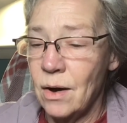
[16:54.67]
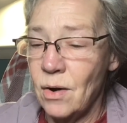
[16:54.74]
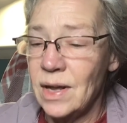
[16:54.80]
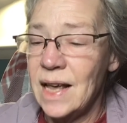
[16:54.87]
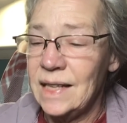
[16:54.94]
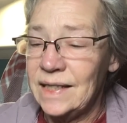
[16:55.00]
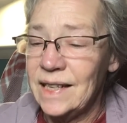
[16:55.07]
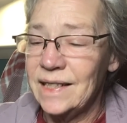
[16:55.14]
Oh,
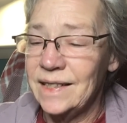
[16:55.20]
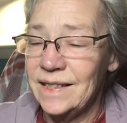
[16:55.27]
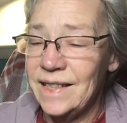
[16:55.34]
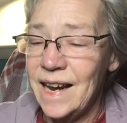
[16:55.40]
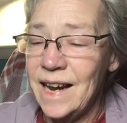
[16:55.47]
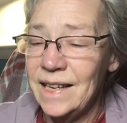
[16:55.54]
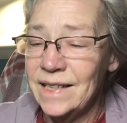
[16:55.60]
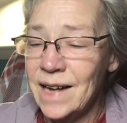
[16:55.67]
it does
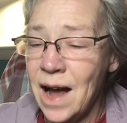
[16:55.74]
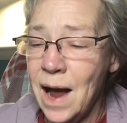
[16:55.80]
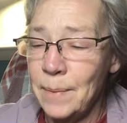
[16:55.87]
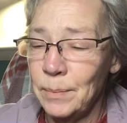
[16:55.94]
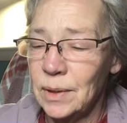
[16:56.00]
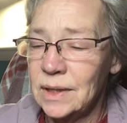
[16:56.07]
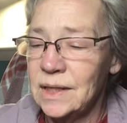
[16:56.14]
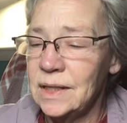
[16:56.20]
take time,
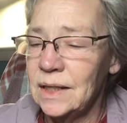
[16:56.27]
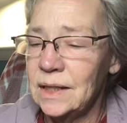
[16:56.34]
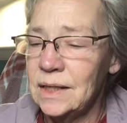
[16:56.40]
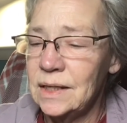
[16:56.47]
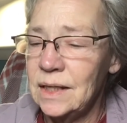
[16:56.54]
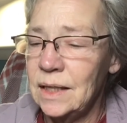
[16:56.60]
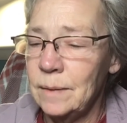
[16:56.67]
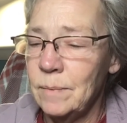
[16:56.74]
but
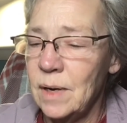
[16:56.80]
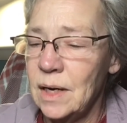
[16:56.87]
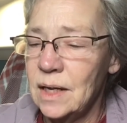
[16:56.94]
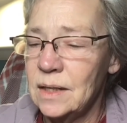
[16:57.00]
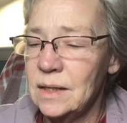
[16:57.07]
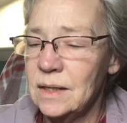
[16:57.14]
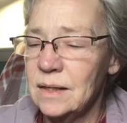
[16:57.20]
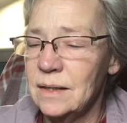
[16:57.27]
16
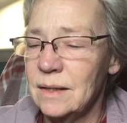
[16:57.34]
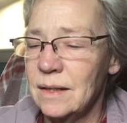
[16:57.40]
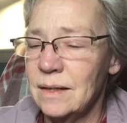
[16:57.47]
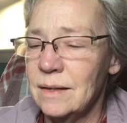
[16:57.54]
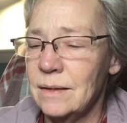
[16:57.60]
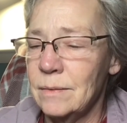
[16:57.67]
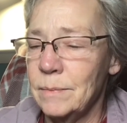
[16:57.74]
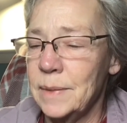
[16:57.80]
minutes is a
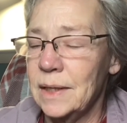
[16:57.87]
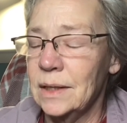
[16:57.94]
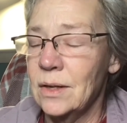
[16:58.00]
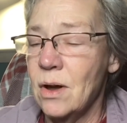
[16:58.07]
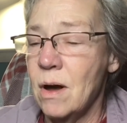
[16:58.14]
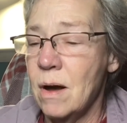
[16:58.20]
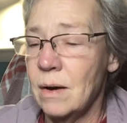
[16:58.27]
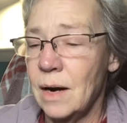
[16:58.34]
little bit
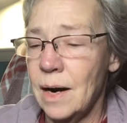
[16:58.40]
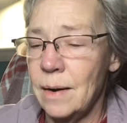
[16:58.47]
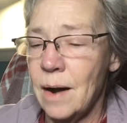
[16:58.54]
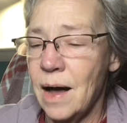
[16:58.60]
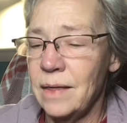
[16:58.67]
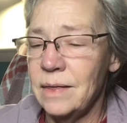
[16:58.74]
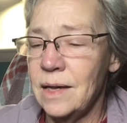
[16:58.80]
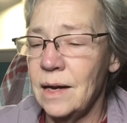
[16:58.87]
long.
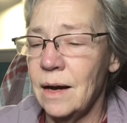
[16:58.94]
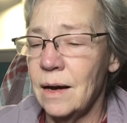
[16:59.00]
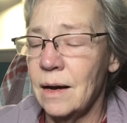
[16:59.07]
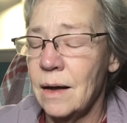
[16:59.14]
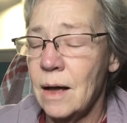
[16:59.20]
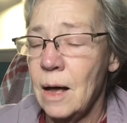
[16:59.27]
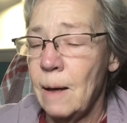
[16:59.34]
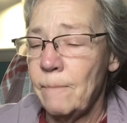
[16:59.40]
I think
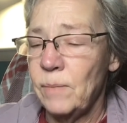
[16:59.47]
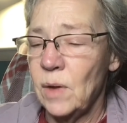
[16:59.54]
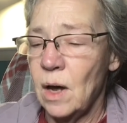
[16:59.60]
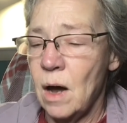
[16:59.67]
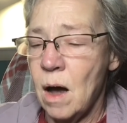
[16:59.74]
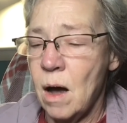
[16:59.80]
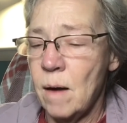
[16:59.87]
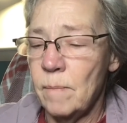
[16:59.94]

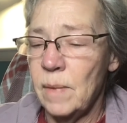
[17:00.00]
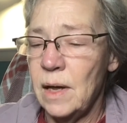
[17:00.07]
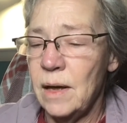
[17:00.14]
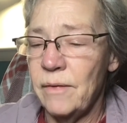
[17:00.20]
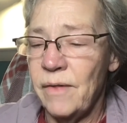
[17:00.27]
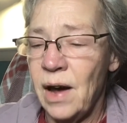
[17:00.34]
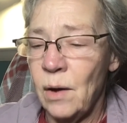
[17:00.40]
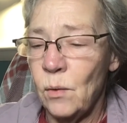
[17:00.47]

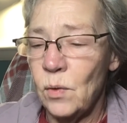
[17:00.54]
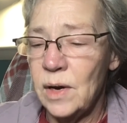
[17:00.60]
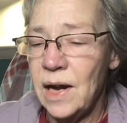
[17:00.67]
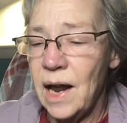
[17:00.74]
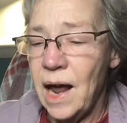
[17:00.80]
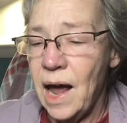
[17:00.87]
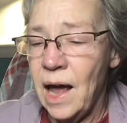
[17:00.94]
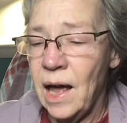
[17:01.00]
if I
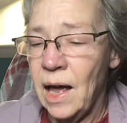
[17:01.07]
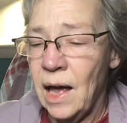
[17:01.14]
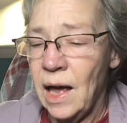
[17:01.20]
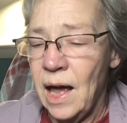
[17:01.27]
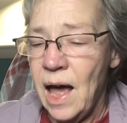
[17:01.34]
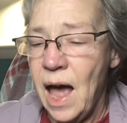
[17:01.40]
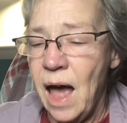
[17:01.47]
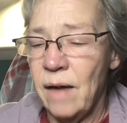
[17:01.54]
would
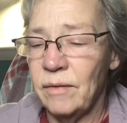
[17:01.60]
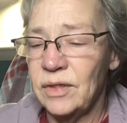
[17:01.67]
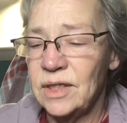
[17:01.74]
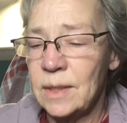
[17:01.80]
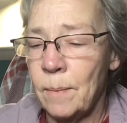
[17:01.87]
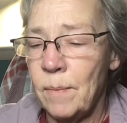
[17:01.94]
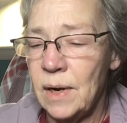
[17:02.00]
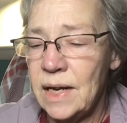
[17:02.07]
have
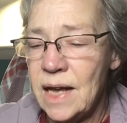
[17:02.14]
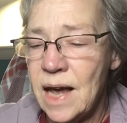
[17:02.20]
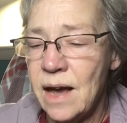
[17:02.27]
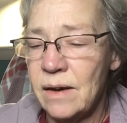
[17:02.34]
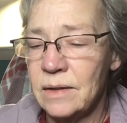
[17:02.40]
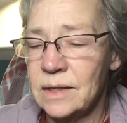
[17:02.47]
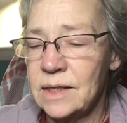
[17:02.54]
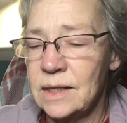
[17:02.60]
somebody
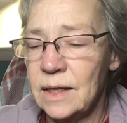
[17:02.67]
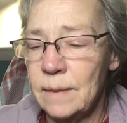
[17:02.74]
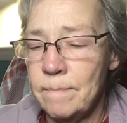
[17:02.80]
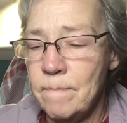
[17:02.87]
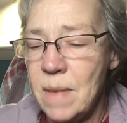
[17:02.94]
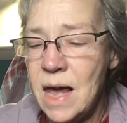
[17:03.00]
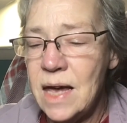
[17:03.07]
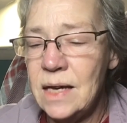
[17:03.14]
else
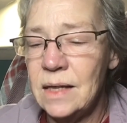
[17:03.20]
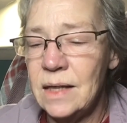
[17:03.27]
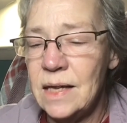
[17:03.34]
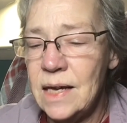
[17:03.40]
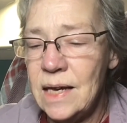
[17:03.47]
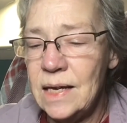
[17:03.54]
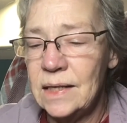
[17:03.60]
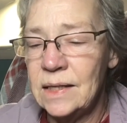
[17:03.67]
make
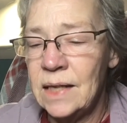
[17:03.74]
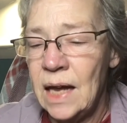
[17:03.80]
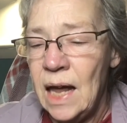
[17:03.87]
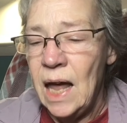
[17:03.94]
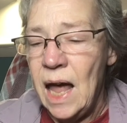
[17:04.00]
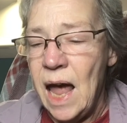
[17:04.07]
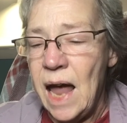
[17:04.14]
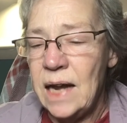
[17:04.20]
these
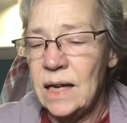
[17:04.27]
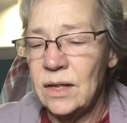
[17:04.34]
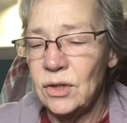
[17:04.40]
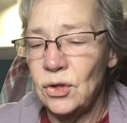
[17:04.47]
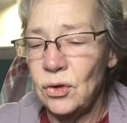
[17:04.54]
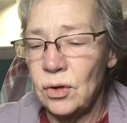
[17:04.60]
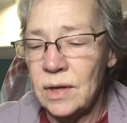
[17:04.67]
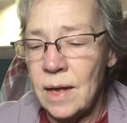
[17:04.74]
and it
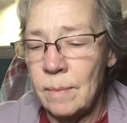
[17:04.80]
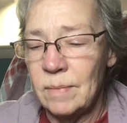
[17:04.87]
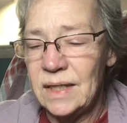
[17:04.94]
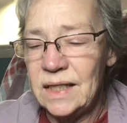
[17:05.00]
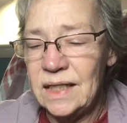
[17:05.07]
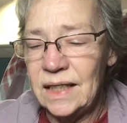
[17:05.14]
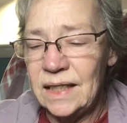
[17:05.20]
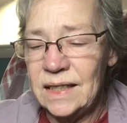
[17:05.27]
took them
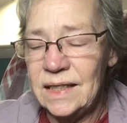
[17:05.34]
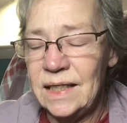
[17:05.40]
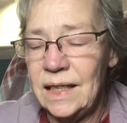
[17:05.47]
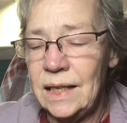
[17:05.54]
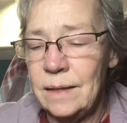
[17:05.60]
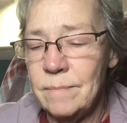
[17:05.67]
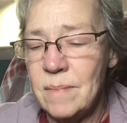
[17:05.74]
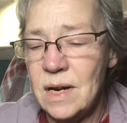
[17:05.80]

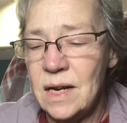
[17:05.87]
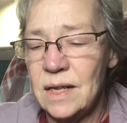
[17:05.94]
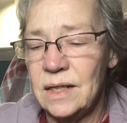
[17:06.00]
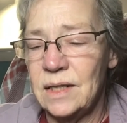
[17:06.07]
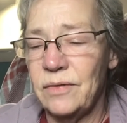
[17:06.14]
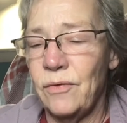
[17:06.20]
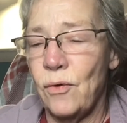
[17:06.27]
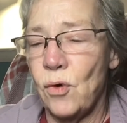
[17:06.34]
16
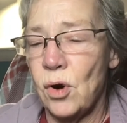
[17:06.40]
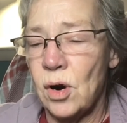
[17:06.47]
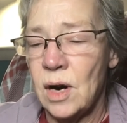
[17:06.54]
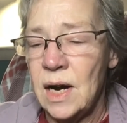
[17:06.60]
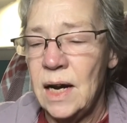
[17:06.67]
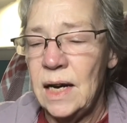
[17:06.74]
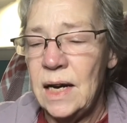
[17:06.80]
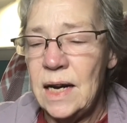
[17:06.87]
minutes for
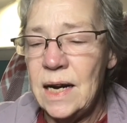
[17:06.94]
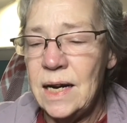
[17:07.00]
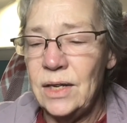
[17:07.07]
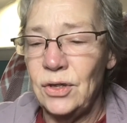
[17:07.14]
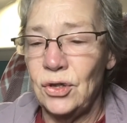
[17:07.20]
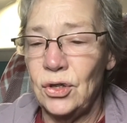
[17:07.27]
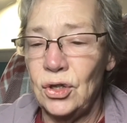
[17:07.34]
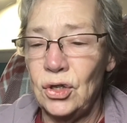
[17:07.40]

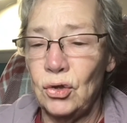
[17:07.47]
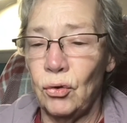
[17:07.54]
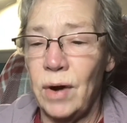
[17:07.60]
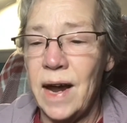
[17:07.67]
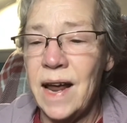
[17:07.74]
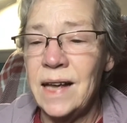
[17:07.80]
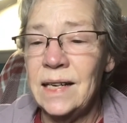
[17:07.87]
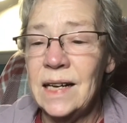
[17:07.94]
each
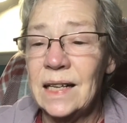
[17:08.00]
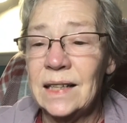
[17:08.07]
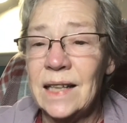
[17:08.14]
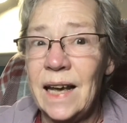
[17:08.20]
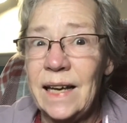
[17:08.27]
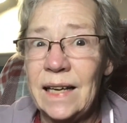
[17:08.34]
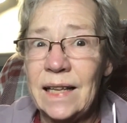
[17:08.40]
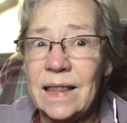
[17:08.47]
strand
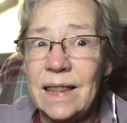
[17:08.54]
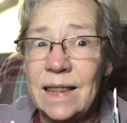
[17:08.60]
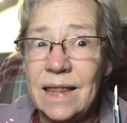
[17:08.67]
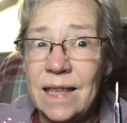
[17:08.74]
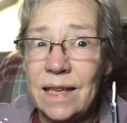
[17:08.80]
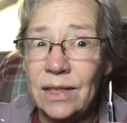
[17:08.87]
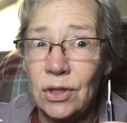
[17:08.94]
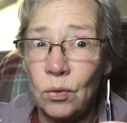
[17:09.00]
like
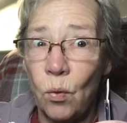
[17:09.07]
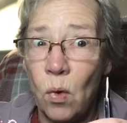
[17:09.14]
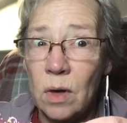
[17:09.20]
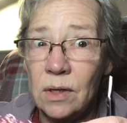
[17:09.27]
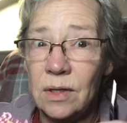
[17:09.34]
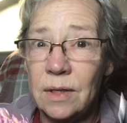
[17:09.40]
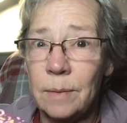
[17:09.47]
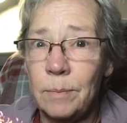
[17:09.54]
this
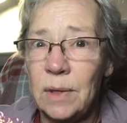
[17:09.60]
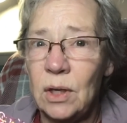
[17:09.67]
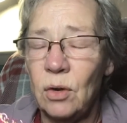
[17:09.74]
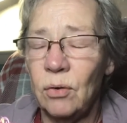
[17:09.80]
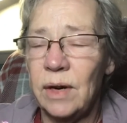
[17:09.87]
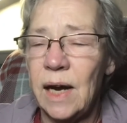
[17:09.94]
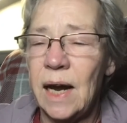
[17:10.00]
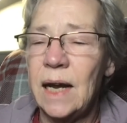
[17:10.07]
one to be
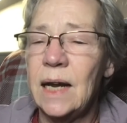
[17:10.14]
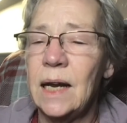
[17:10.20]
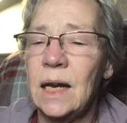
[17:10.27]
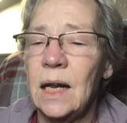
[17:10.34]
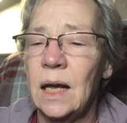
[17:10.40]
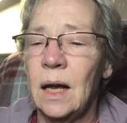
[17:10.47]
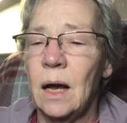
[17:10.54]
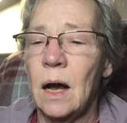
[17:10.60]
created,
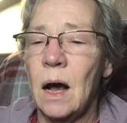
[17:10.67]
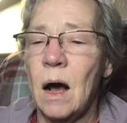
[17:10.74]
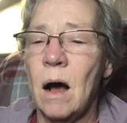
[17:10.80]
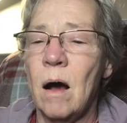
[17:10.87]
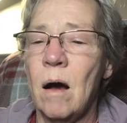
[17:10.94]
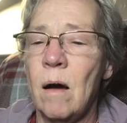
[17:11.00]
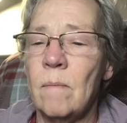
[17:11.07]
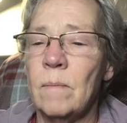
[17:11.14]

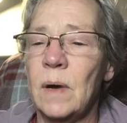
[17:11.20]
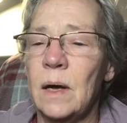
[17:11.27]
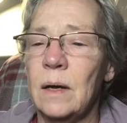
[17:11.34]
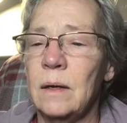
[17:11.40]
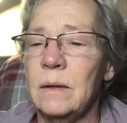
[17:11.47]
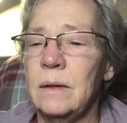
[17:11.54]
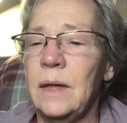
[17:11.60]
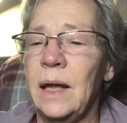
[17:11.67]

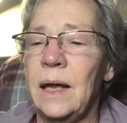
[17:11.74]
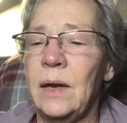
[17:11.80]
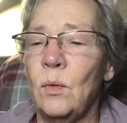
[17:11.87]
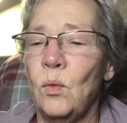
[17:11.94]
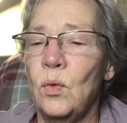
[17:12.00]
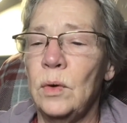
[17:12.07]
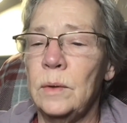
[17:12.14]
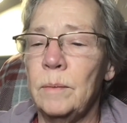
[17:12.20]
they
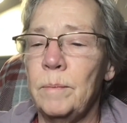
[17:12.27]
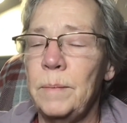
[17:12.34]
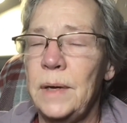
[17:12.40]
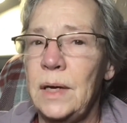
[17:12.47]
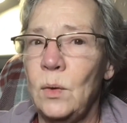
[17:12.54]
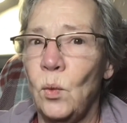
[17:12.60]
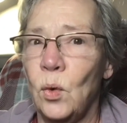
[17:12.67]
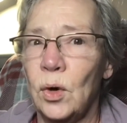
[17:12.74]
wouldn't
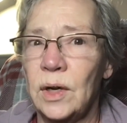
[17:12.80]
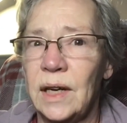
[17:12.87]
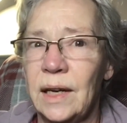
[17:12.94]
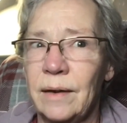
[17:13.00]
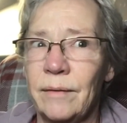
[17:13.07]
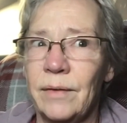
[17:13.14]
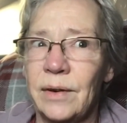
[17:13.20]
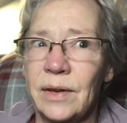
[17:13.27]
be
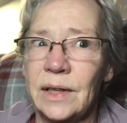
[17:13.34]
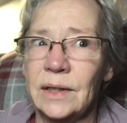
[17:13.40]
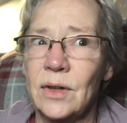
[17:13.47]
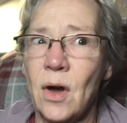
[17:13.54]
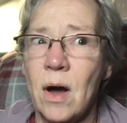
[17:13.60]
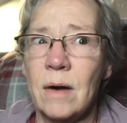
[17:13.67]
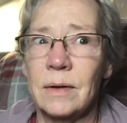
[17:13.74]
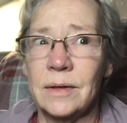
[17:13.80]
working very
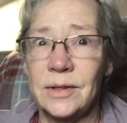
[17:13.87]
long.